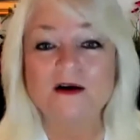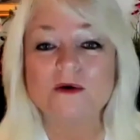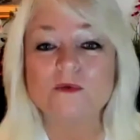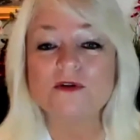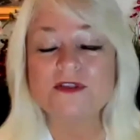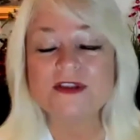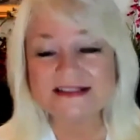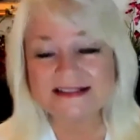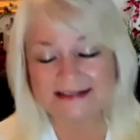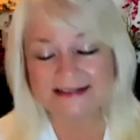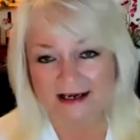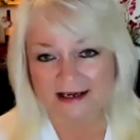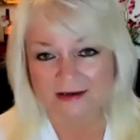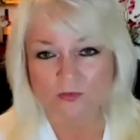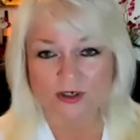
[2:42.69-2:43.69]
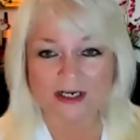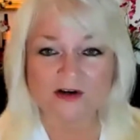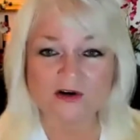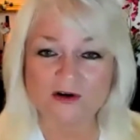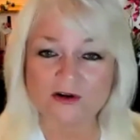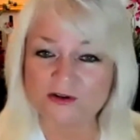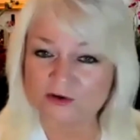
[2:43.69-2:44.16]
Well, this time when I
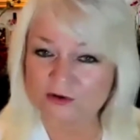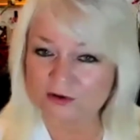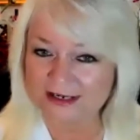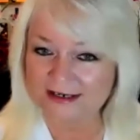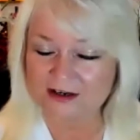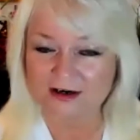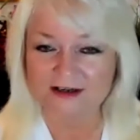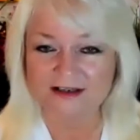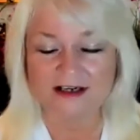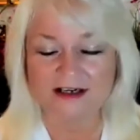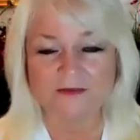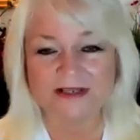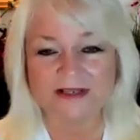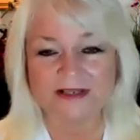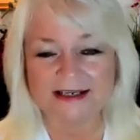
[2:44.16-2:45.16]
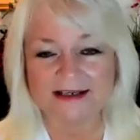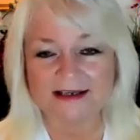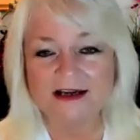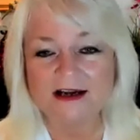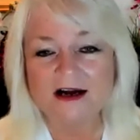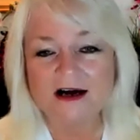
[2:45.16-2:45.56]
called the credit card company,